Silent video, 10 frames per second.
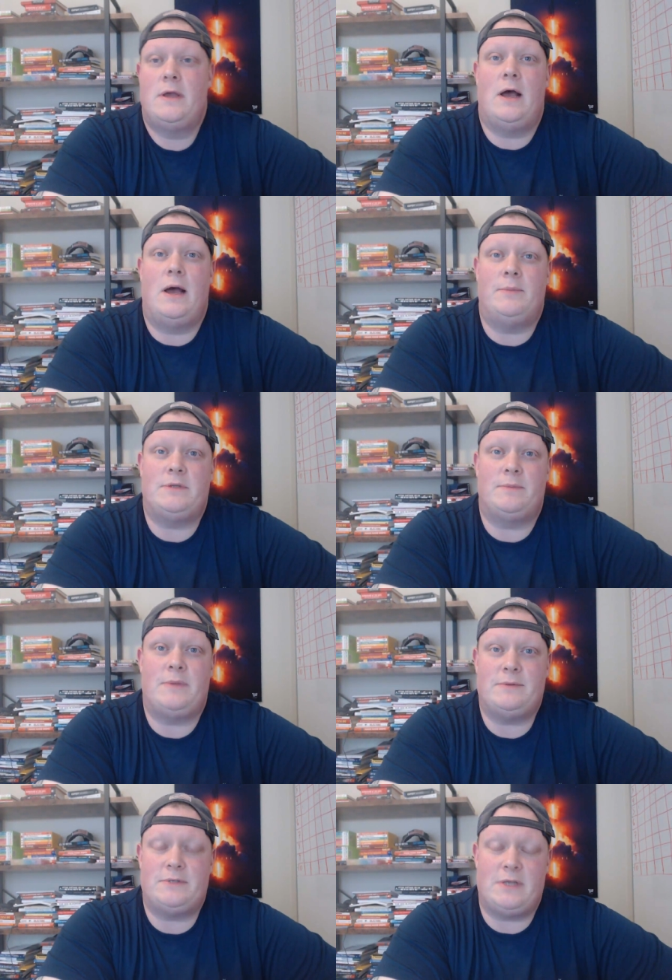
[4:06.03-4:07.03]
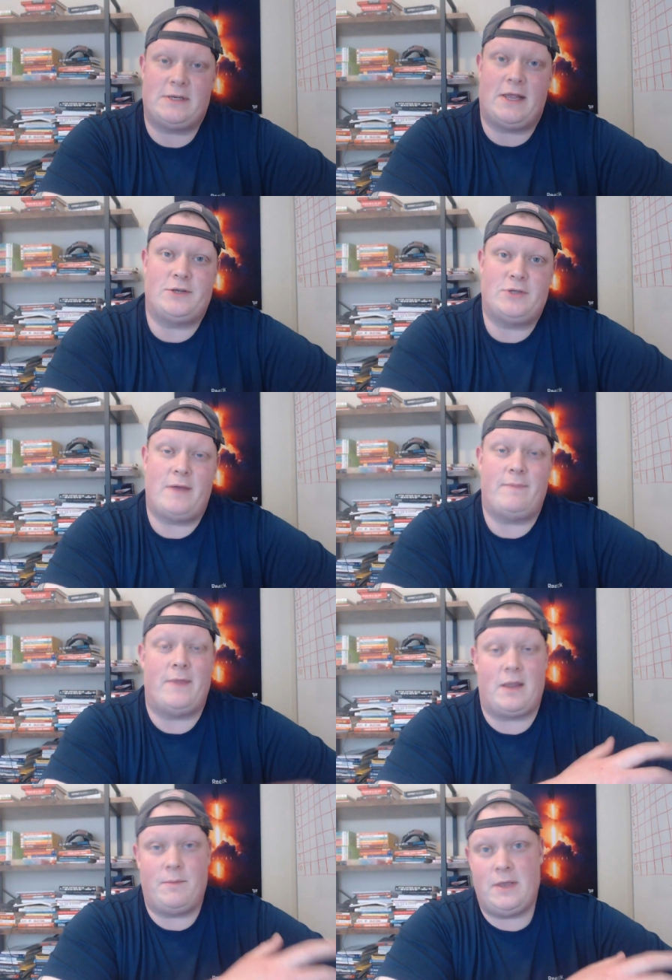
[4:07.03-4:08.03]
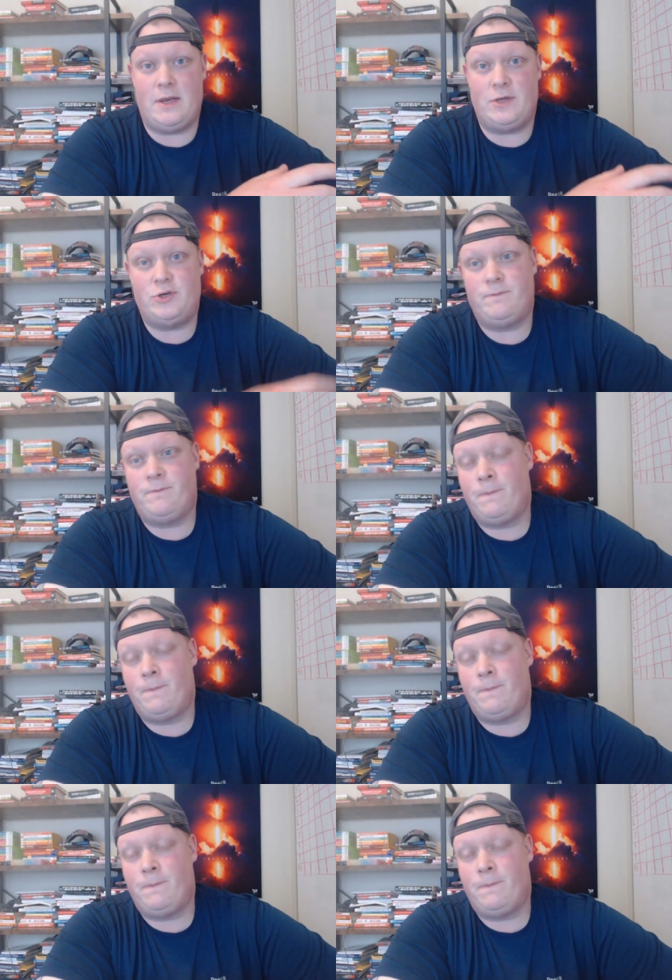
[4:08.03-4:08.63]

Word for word: uh, but sometimes it doesn't catch that and that could be an issue.